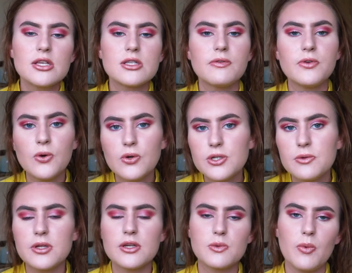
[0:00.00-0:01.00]
So if you're
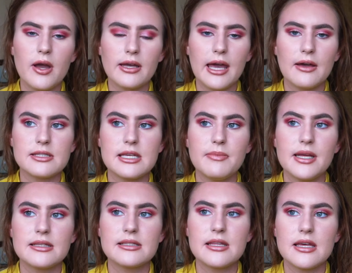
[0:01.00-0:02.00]
doing those workouts, it
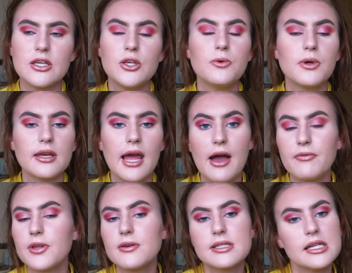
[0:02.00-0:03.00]
means that you can
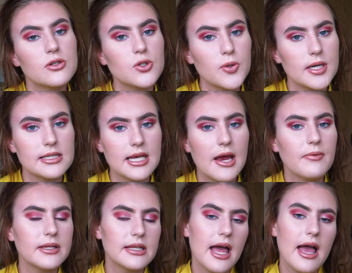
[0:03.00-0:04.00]
have those little treats
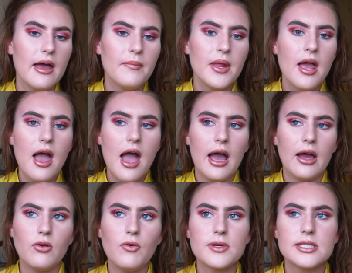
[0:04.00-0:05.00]
here and there.
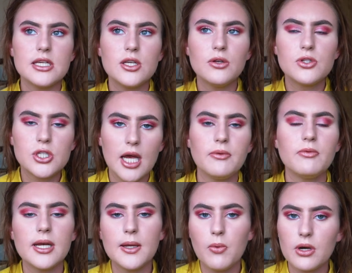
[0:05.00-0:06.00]
And obviously you
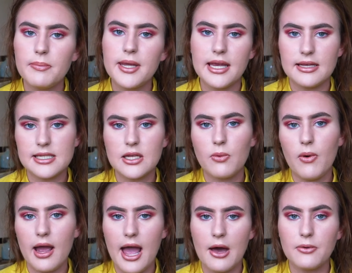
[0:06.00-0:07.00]
generally want to be eating
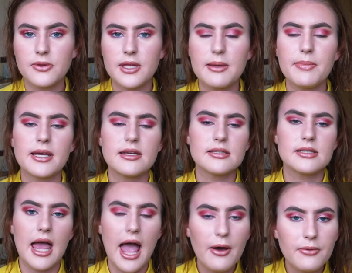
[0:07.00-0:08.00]
quite healthy because
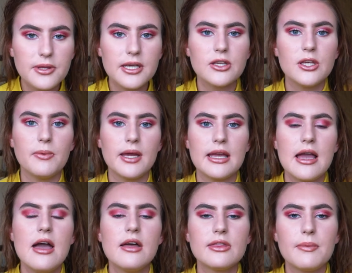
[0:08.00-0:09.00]
the healthier you
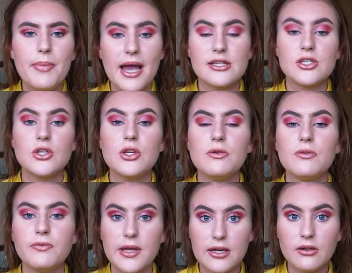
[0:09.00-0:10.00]
eat, the better you
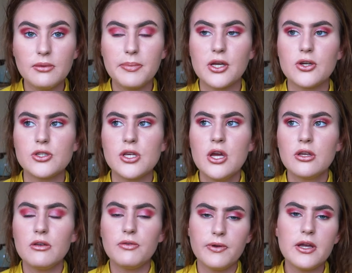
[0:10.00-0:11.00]
feel because
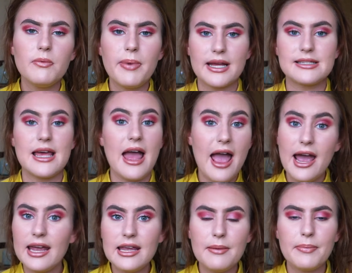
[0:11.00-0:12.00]
you feel better,
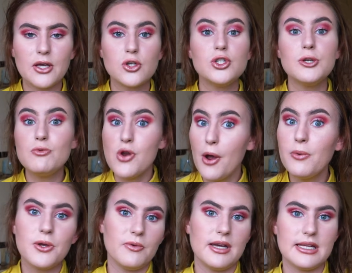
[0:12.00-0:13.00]
A, because you know
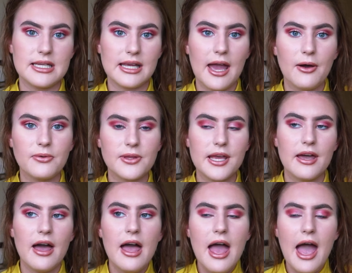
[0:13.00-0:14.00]
you're eating
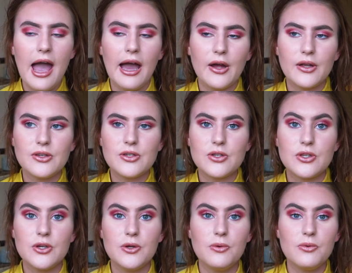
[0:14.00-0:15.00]
healthier and
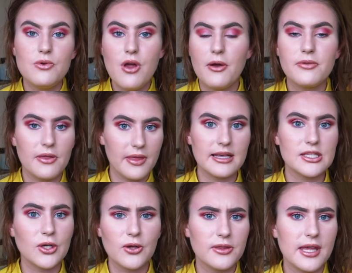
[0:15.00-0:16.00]
you know that
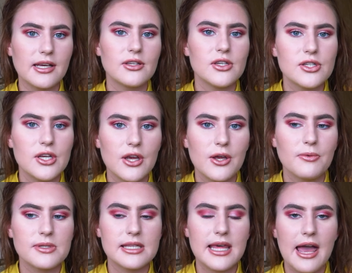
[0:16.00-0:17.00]
that's a good thing to
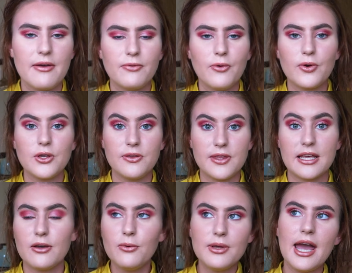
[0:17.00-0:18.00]
do. So therefore you
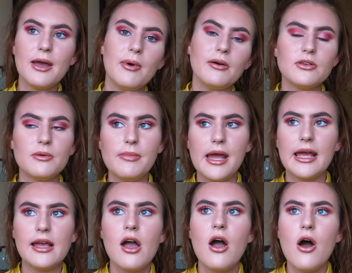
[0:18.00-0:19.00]
think, oh yay, well done
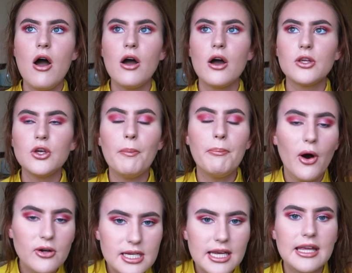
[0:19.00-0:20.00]
me your
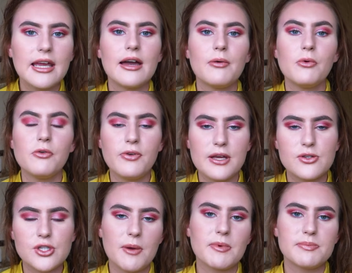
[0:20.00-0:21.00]
body will
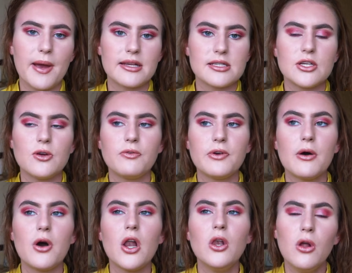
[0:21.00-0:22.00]
feel so much better. You'll
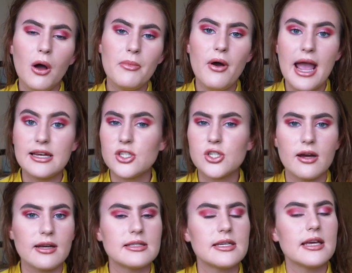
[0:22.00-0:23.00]
feel a lot more
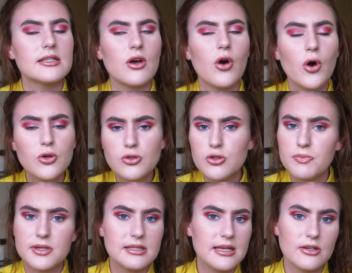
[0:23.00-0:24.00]
energized. It's
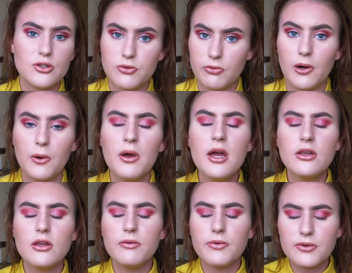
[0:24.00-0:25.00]
100% true.
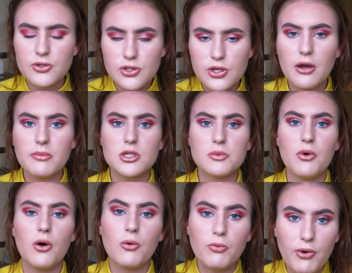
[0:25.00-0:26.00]
You feel so much
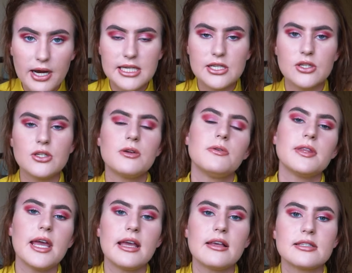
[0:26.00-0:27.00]
more ready to do
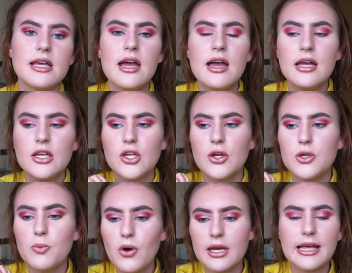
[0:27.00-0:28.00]
things. You know,
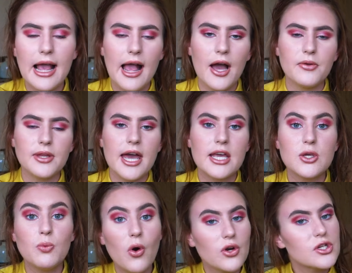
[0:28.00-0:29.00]
you wanna get out there,
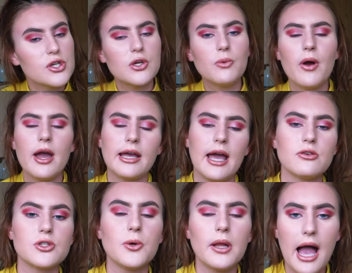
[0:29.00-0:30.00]
you wanna do your
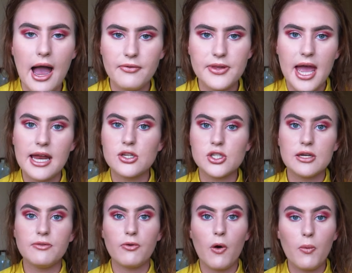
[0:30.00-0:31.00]
workouts, you'll have that
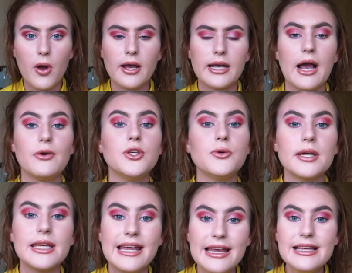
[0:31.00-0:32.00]
energy for a workout. You
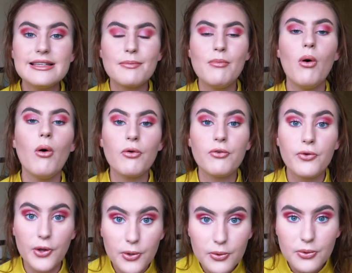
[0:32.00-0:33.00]
can eat more
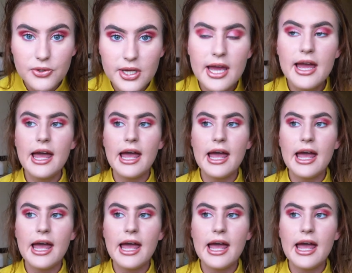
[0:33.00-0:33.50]
food.